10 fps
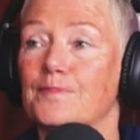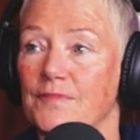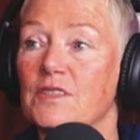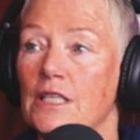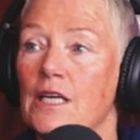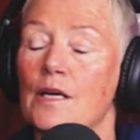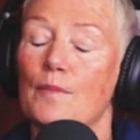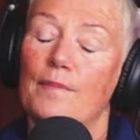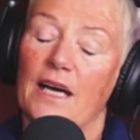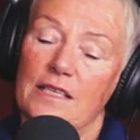Yep.
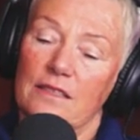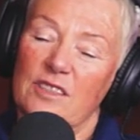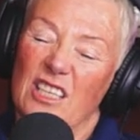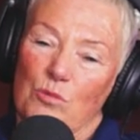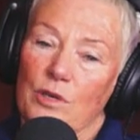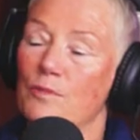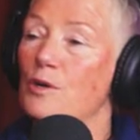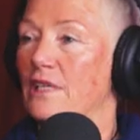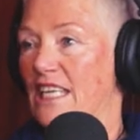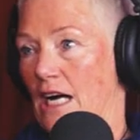But you know, when
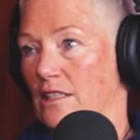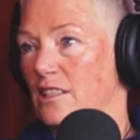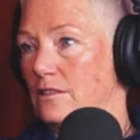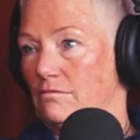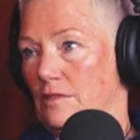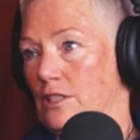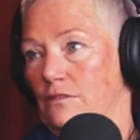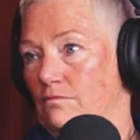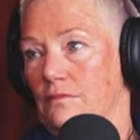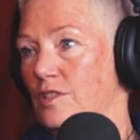we were young, you, you
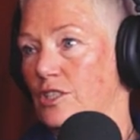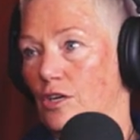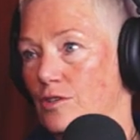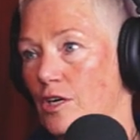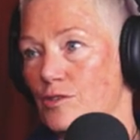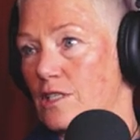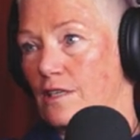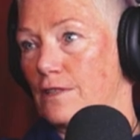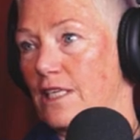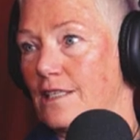don't know
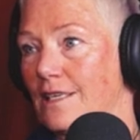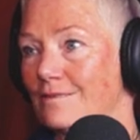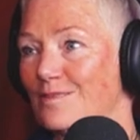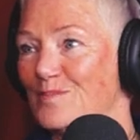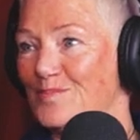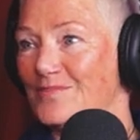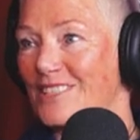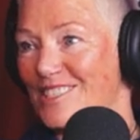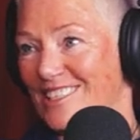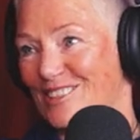stuff like that. No,
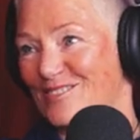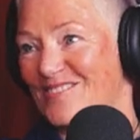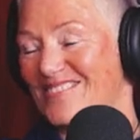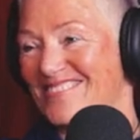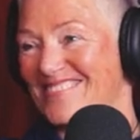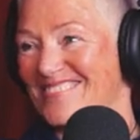no, so, well, yeah.